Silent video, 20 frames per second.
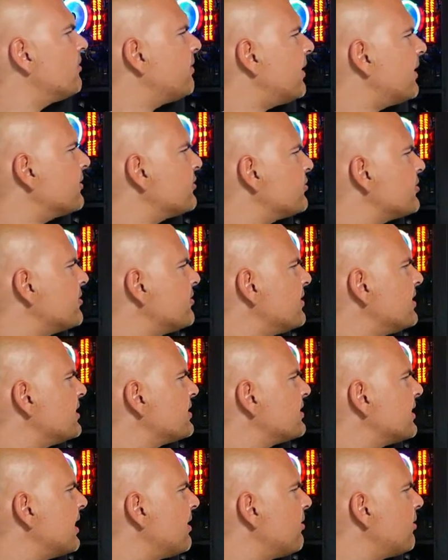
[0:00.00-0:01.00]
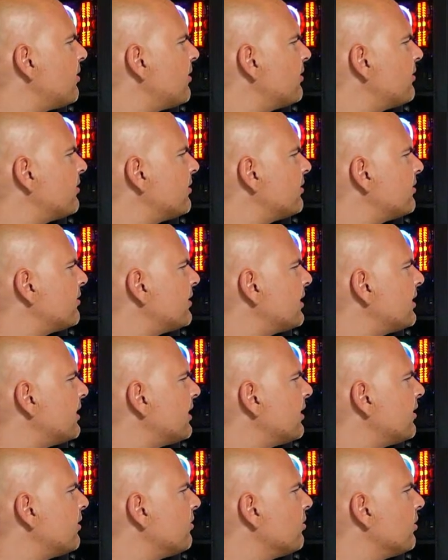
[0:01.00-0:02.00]
Factory reset, why is it saying
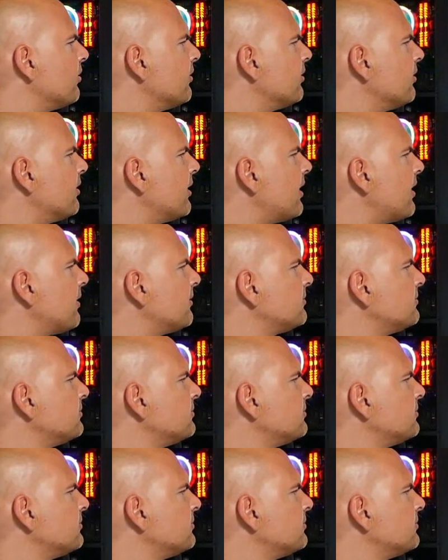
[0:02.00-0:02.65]
that? I don't want to do that.